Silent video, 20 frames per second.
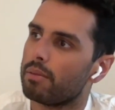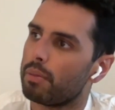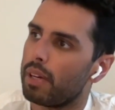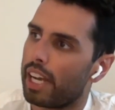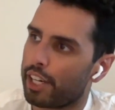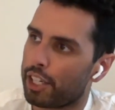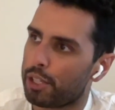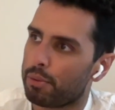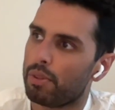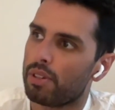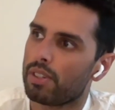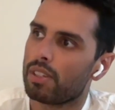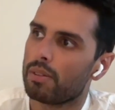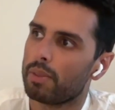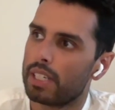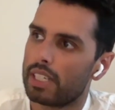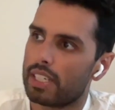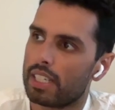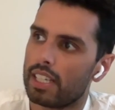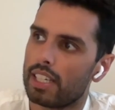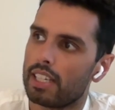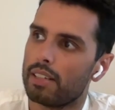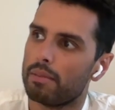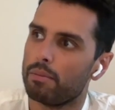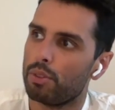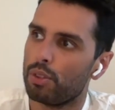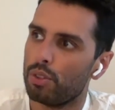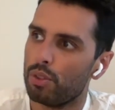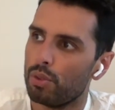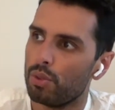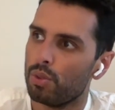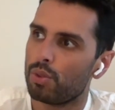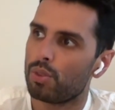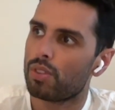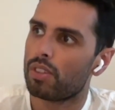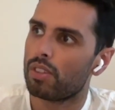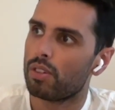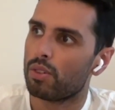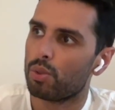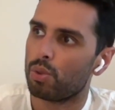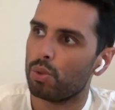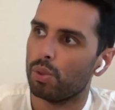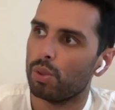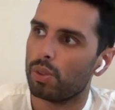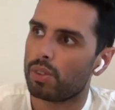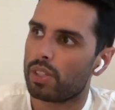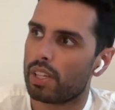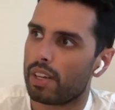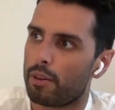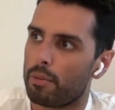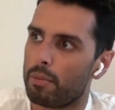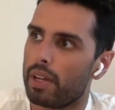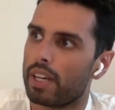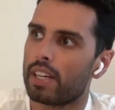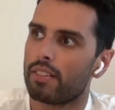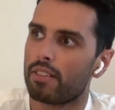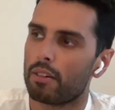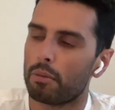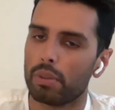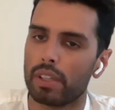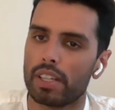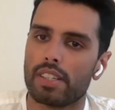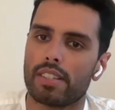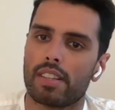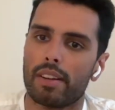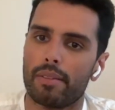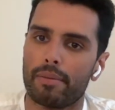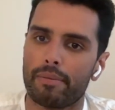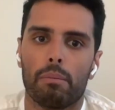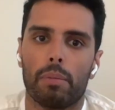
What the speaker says: experts on my team use the tools that were meant to replace them,